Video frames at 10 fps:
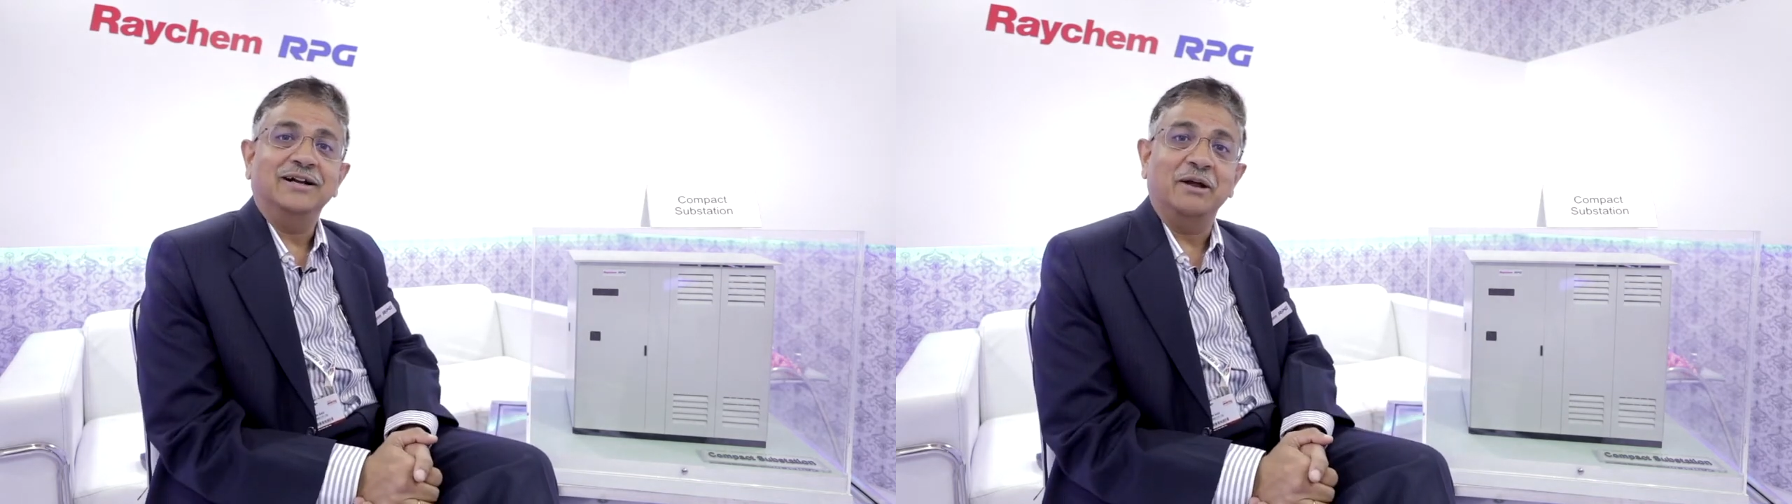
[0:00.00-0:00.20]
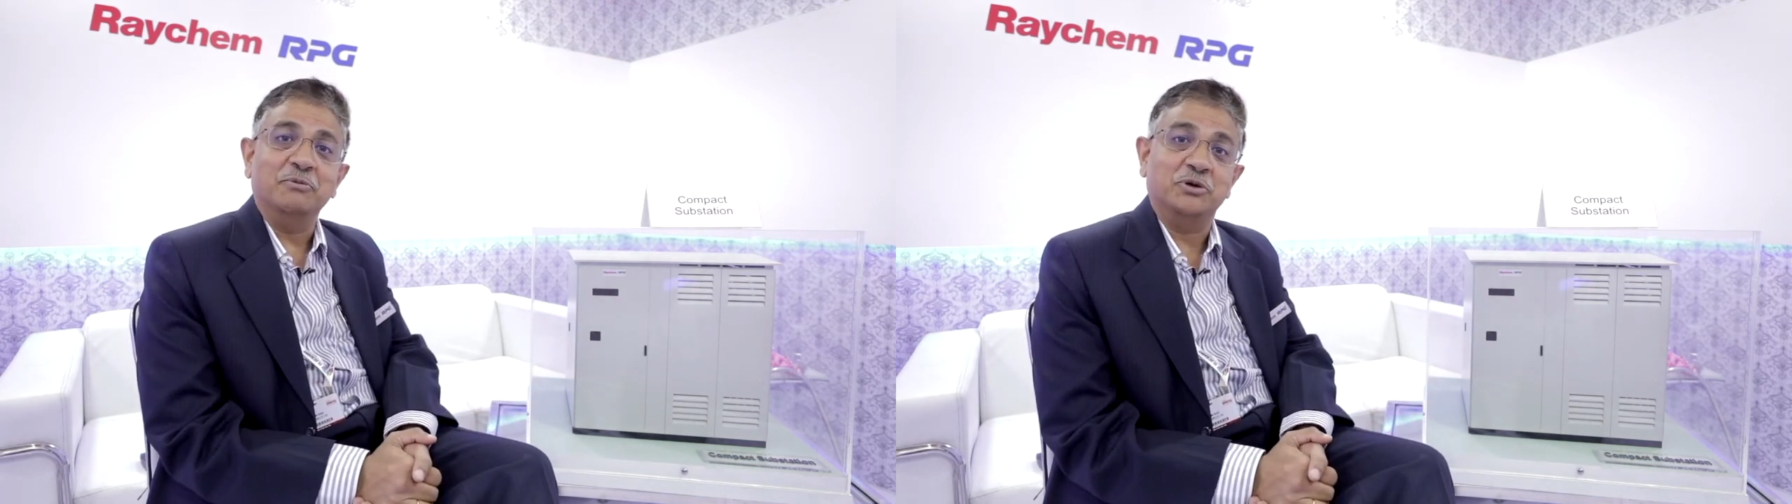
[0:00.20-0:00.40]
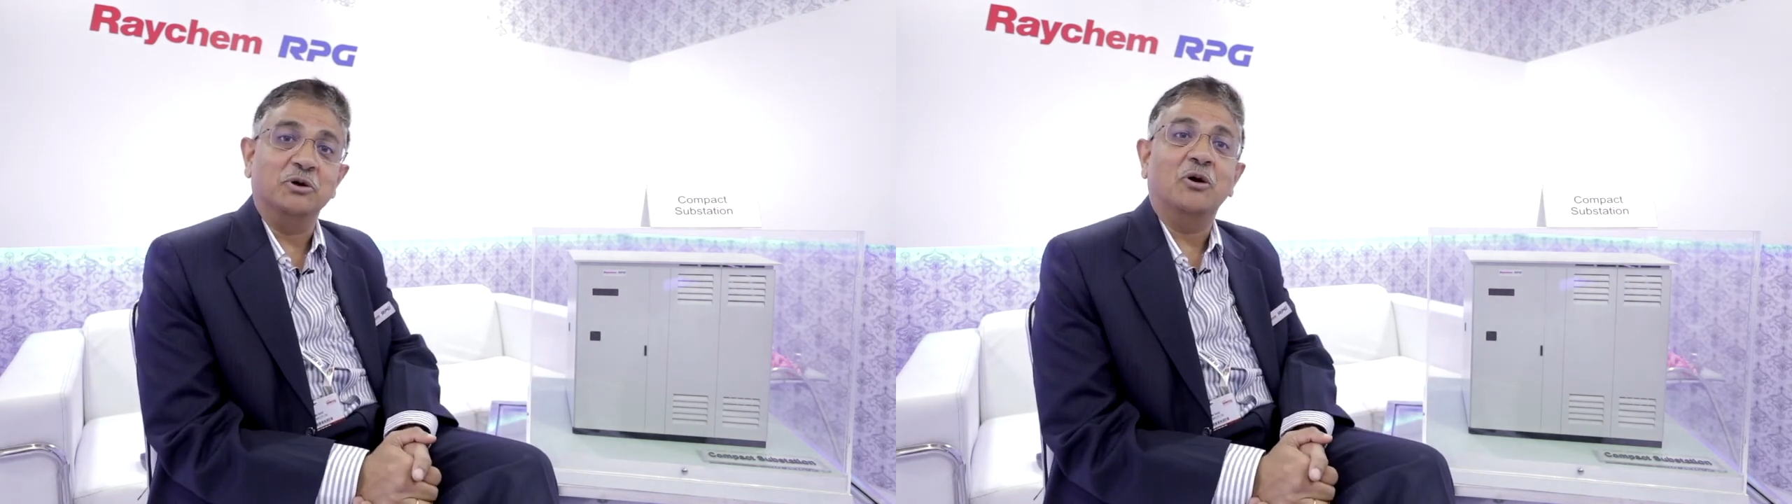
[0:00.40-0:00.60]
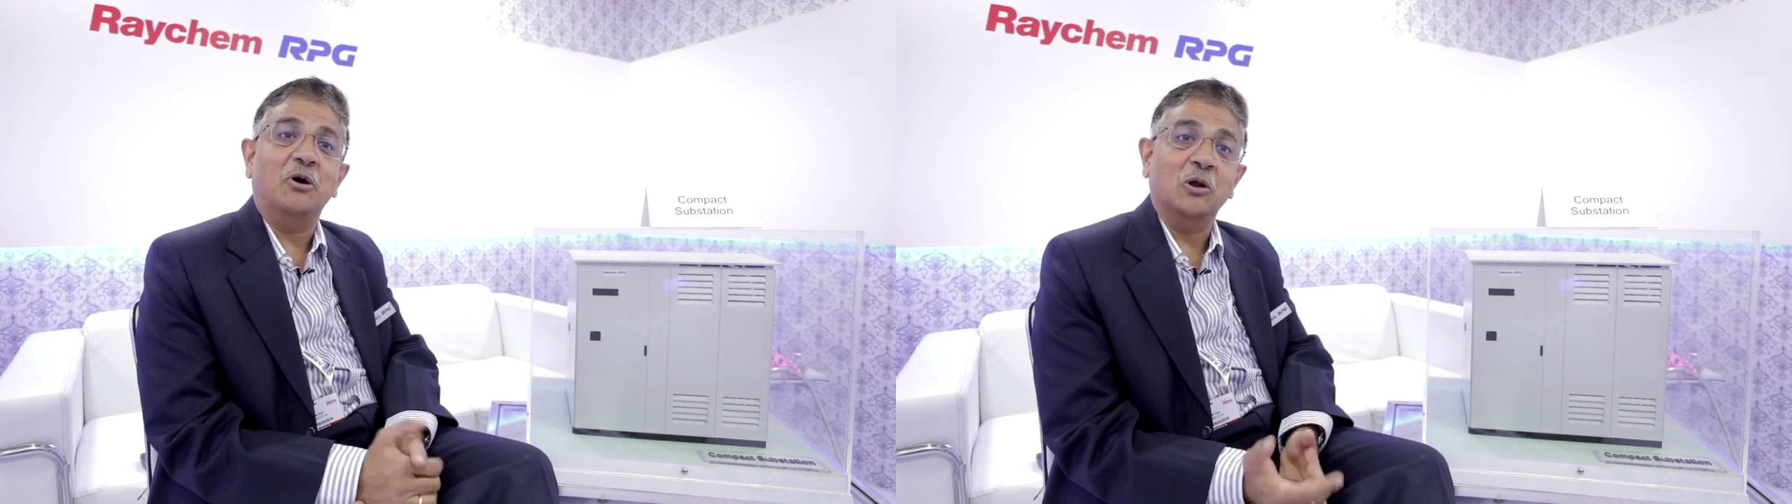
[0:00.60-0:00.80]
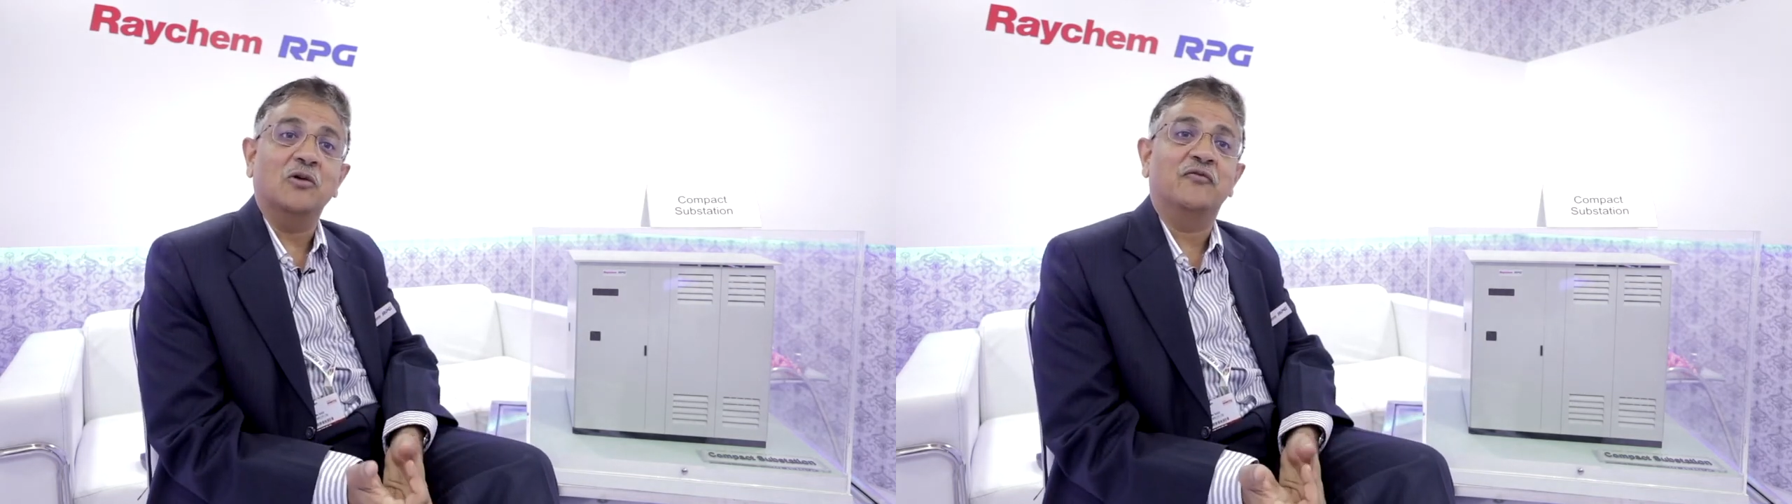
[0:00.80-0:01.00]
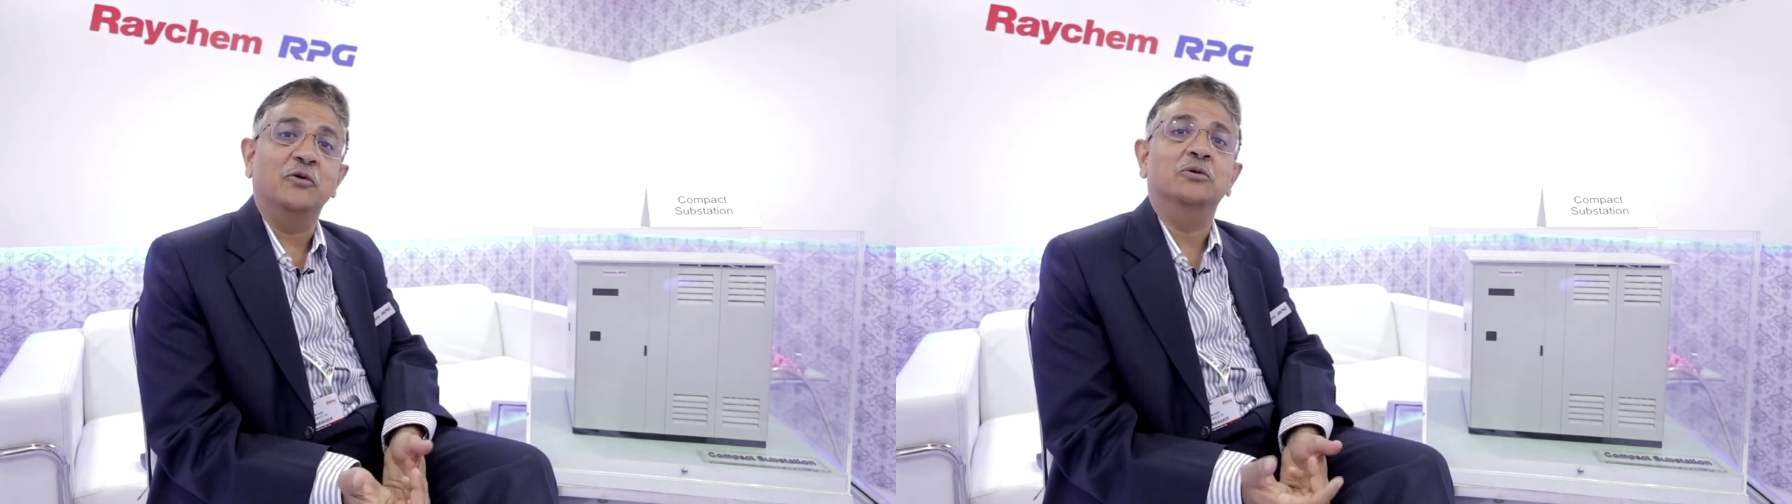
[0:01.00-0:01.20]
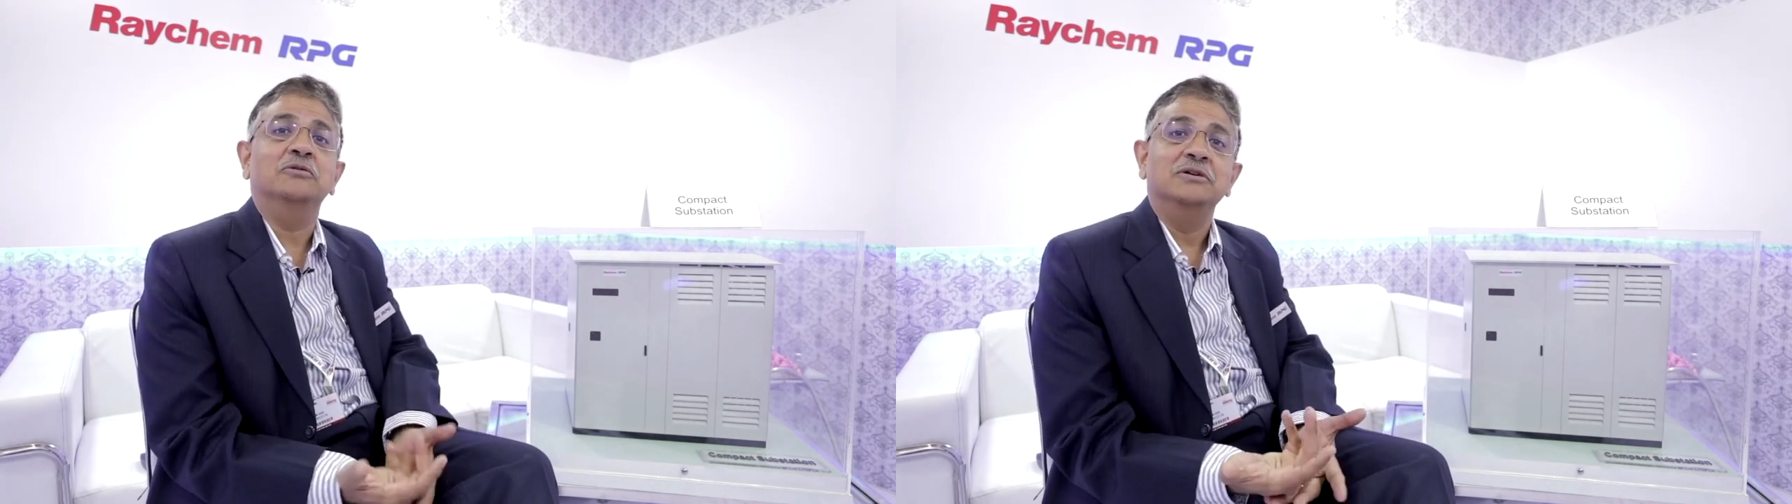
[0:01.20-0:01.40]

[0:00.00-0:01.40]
I'm sure all of you